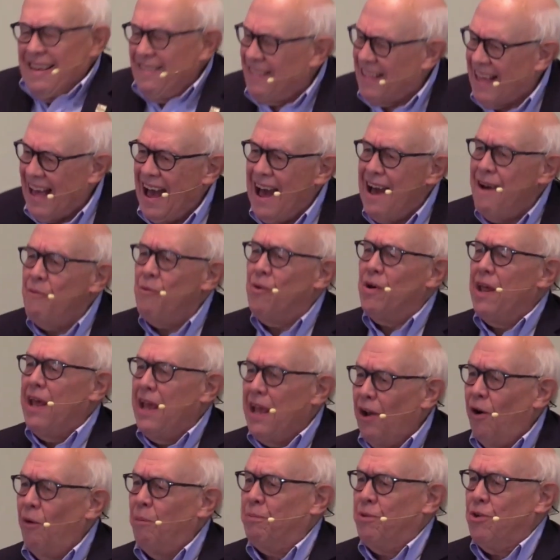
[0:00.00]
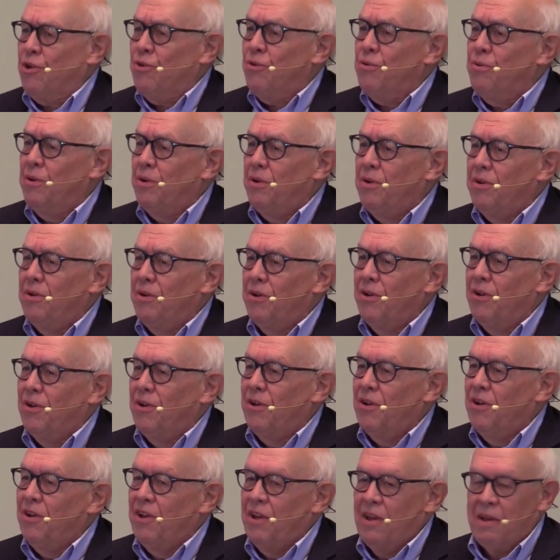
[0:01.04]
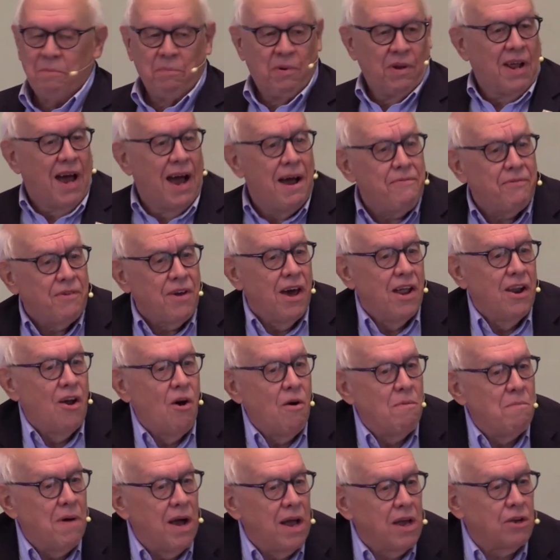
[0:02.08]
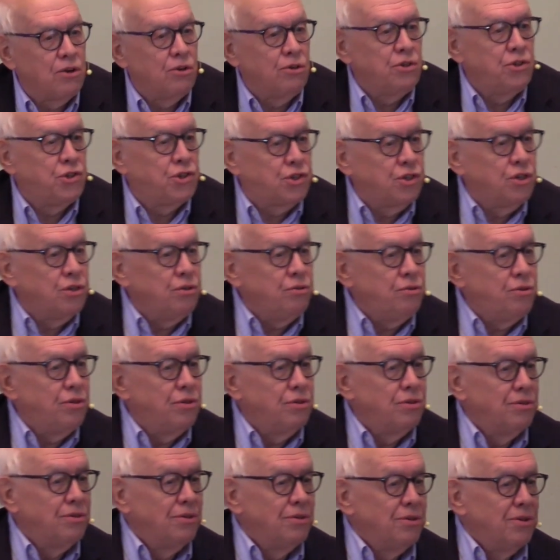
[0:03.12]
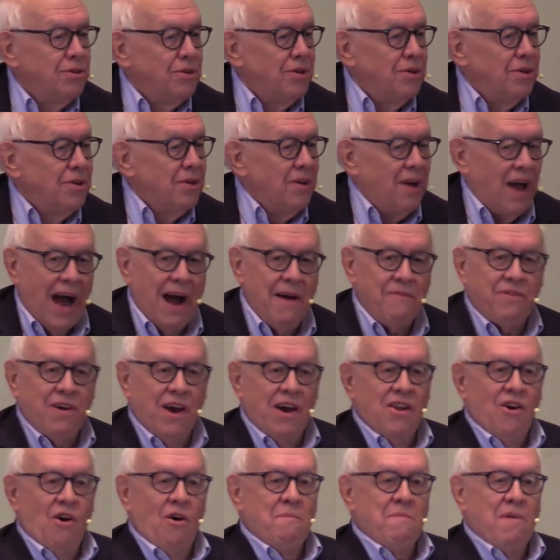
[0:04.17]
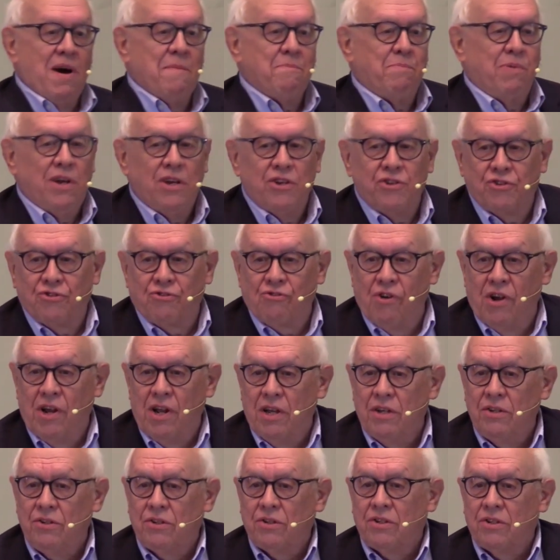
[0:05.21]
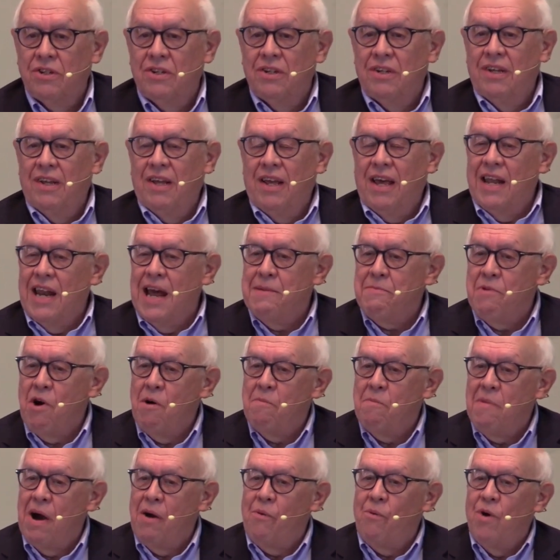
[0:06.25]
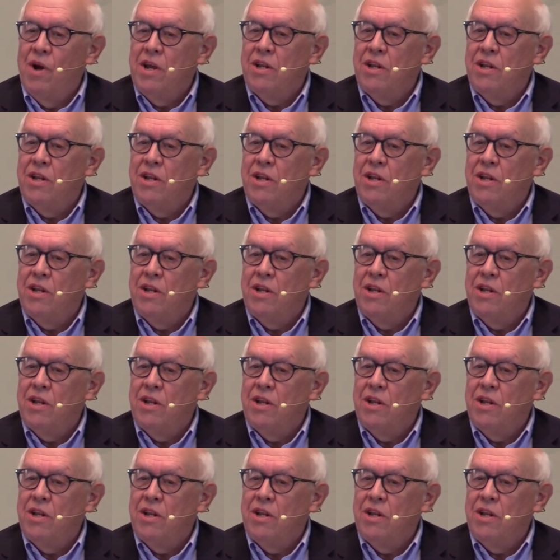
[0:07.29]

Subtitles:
I would help you, but I've got on my good suit. I've got on my best dress, and I'm on my way